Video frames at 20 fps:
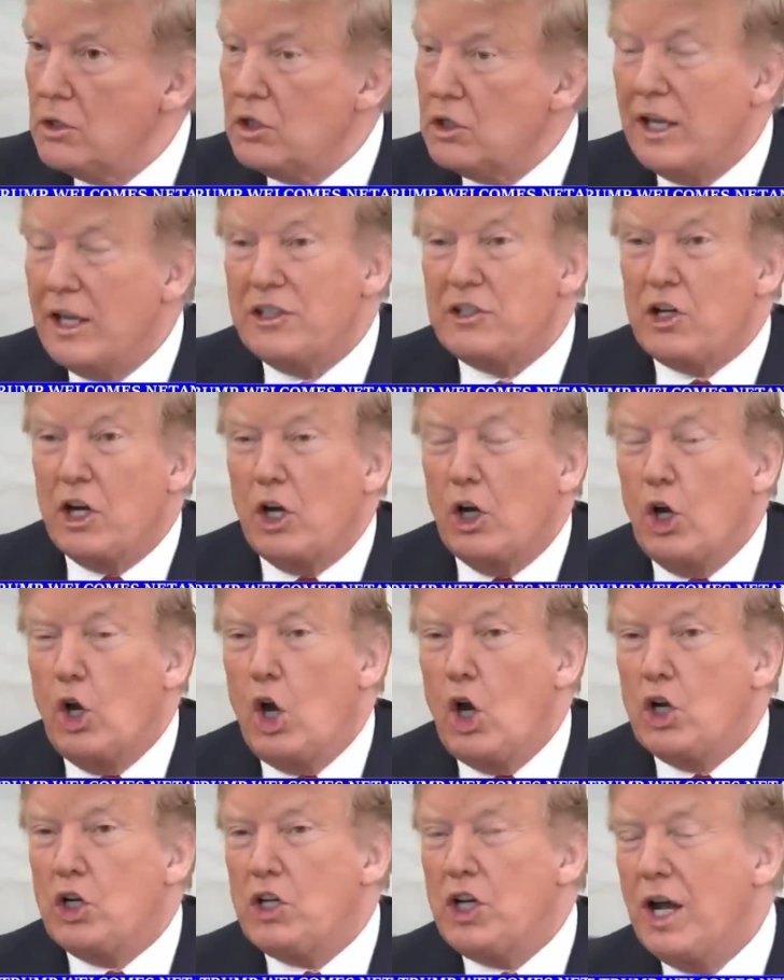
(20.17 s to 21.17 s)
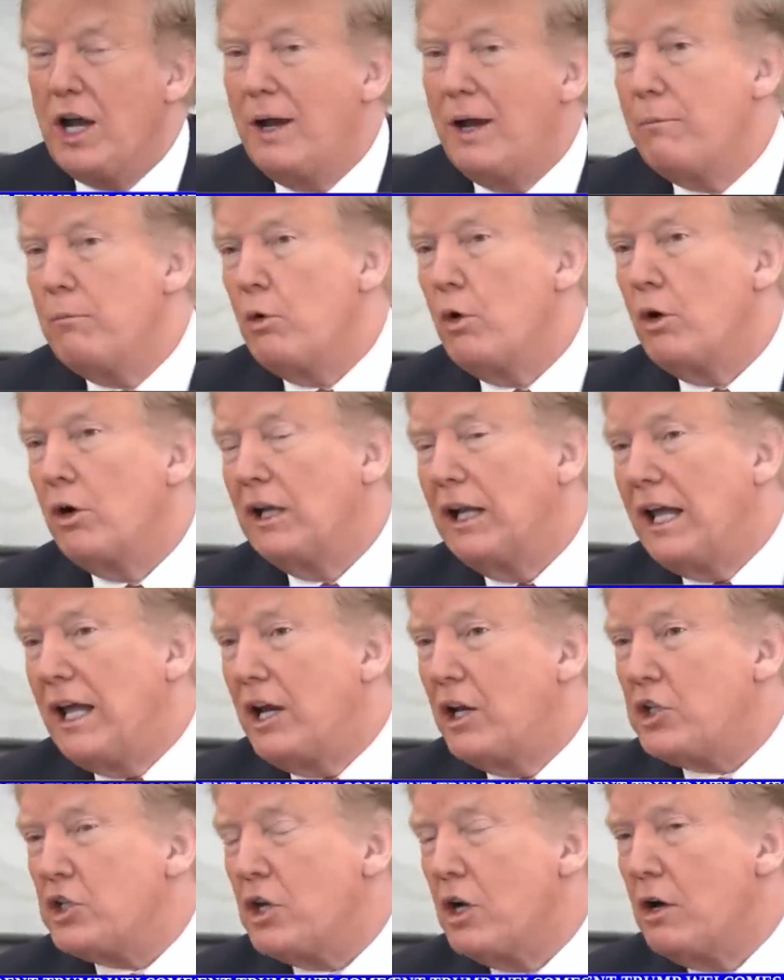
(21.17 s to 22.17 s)
It's lasted a long time. We're glad
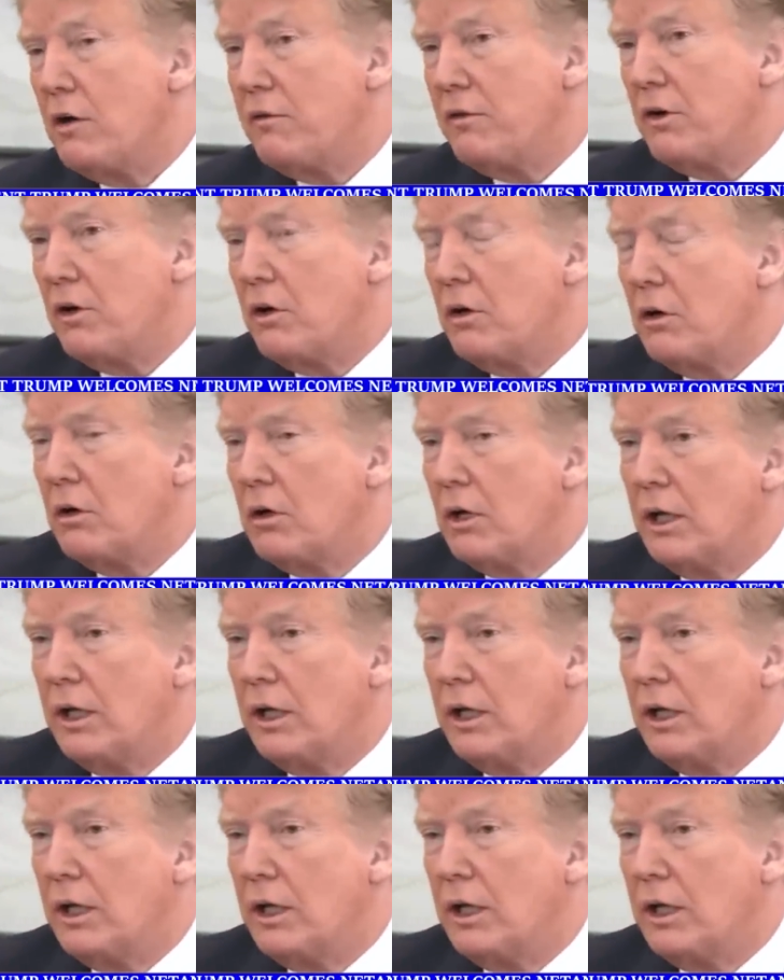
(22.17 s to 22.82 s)
it's over.